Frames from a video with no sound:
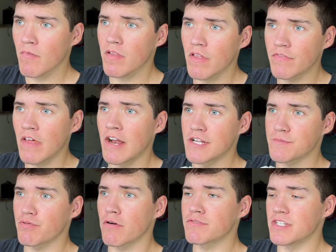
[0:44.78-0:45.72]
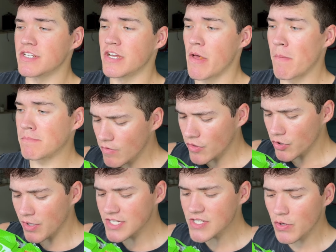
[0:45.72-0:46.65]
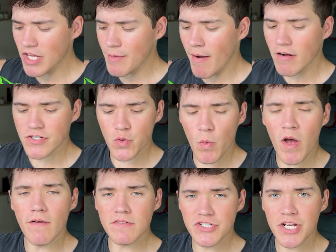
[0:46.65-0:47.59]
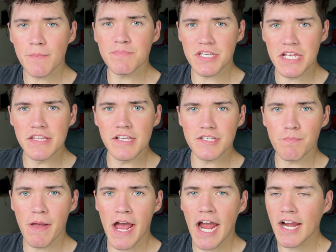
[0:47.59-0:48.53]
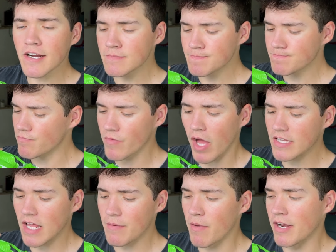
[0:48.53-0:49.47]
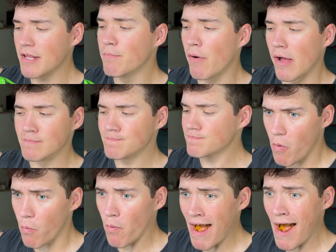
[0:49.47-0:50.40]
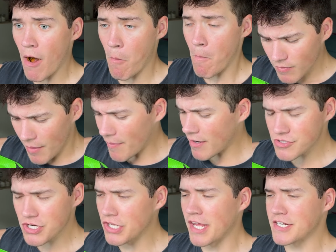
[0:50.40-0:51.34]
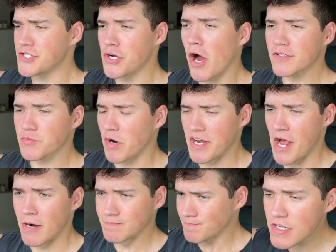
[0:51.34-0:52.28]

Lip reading: that has protein in it. There is only about 12 chips in this bag. Not that many, but wow. I'm actually like shocked right now.